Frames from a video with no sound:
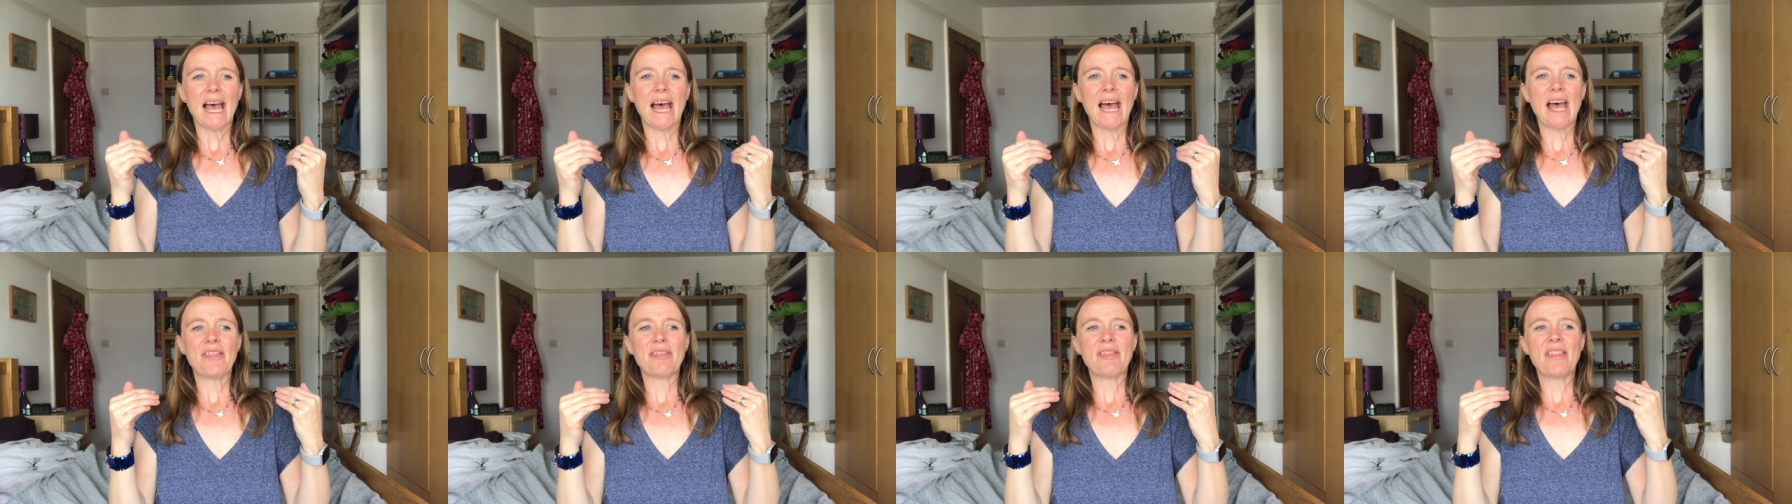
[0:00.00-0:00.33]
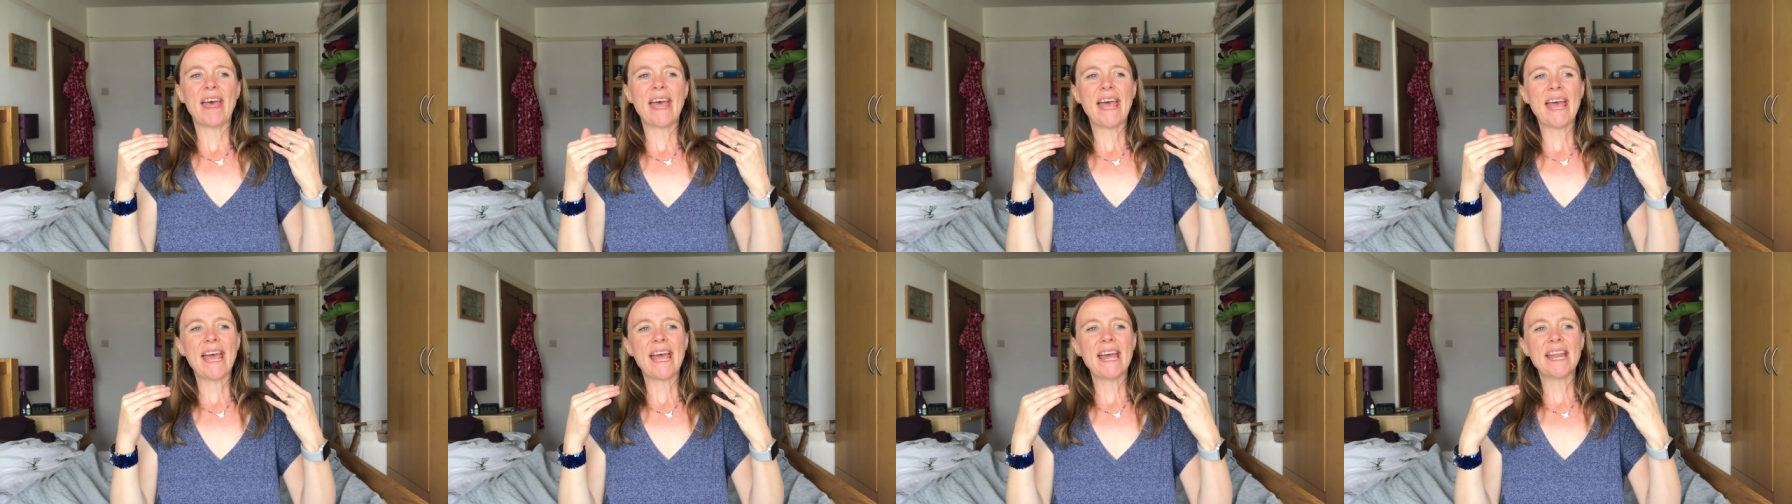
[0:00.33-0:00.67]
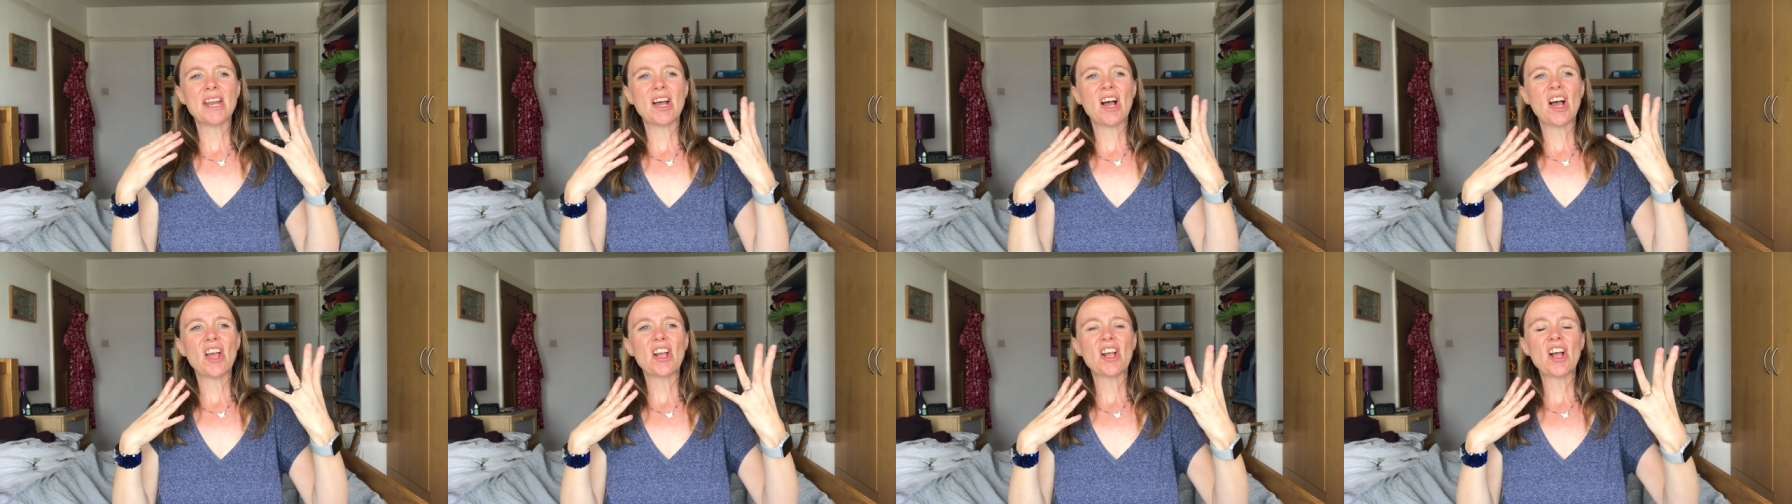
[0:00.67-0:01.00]
and then
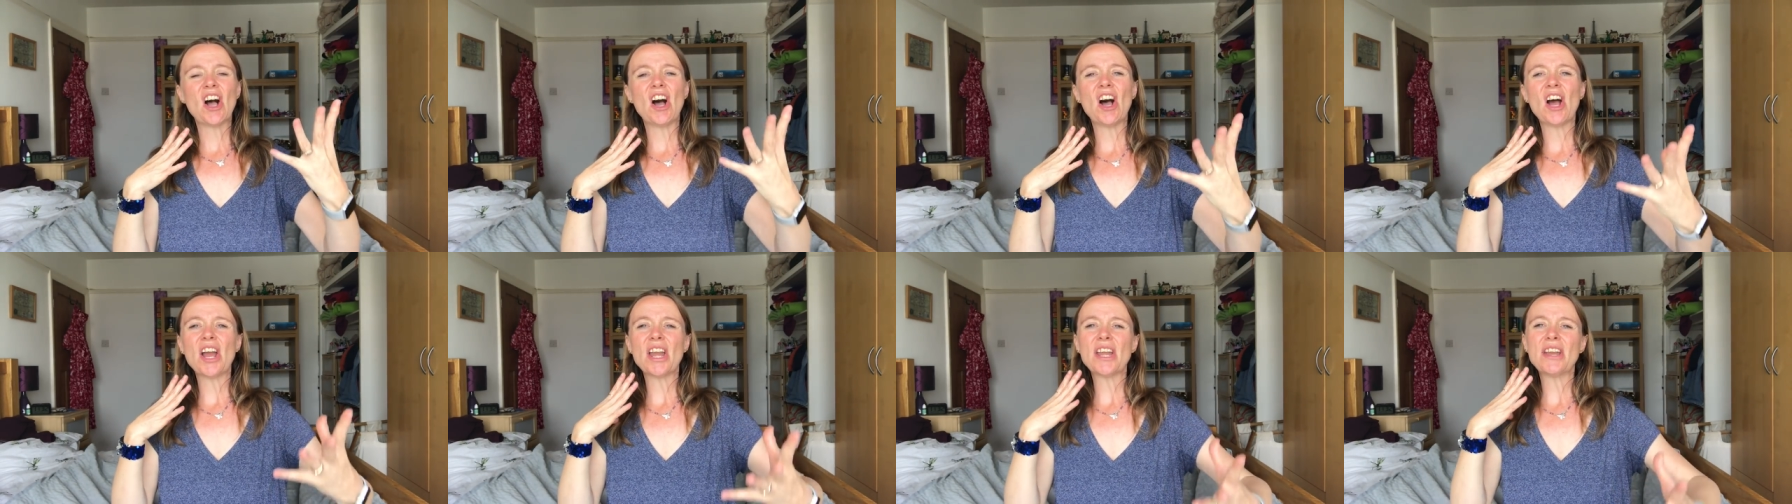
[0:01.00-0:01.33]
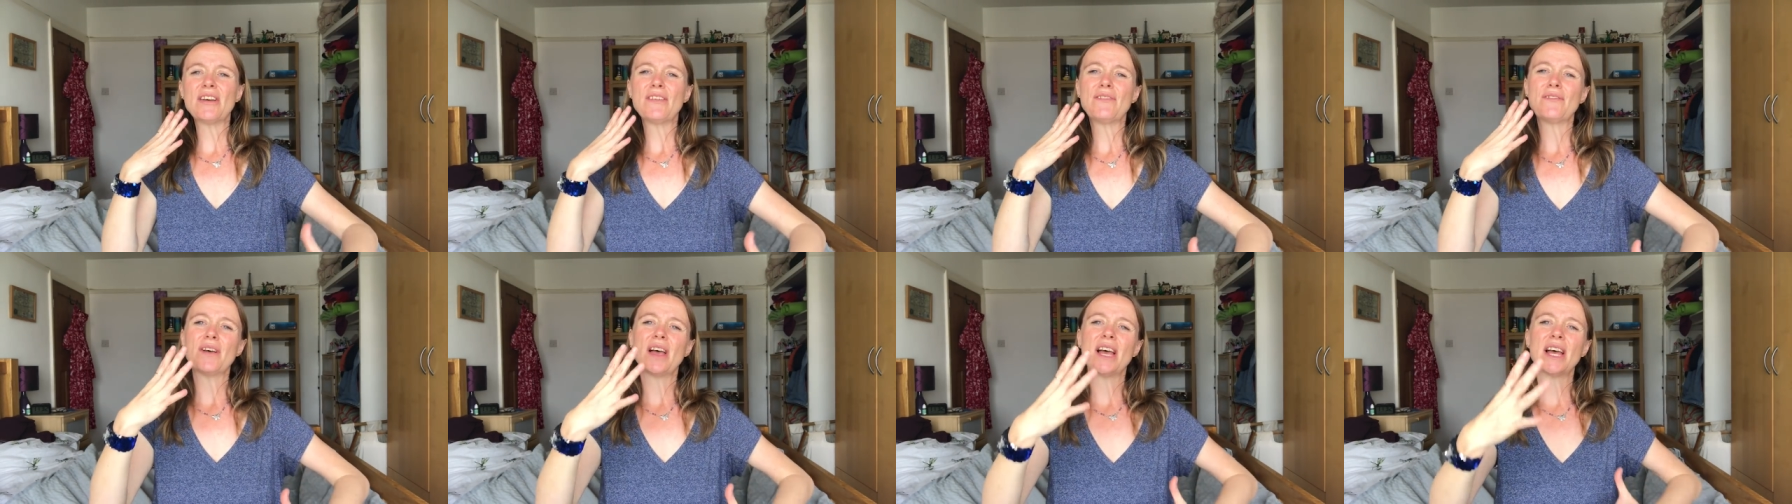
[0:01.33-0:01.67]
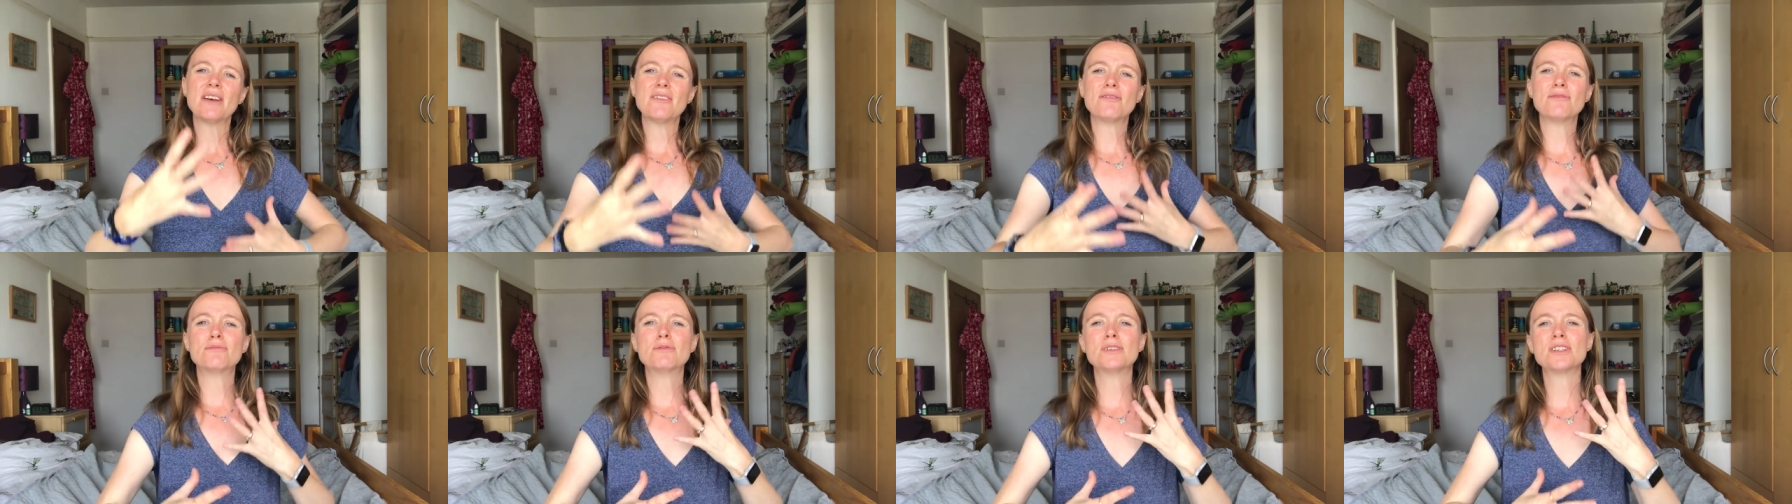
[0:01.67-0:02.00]
I kind of
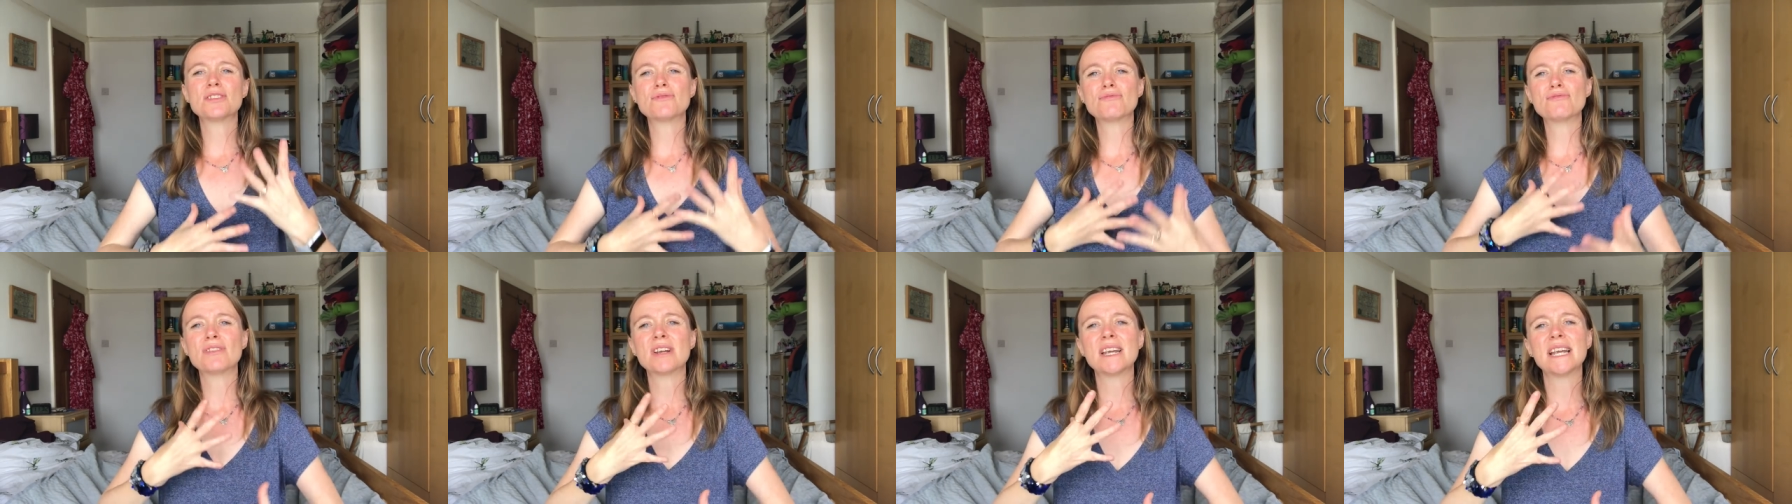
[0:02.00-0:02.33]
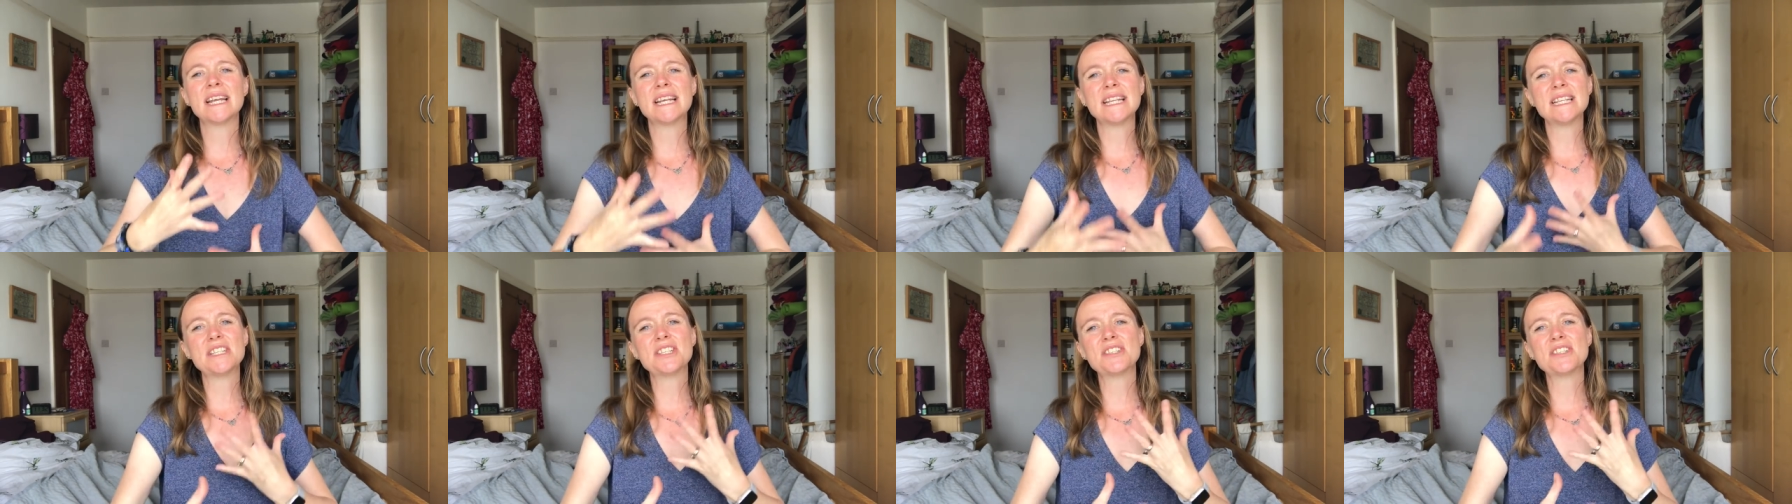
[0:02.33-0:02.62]
was really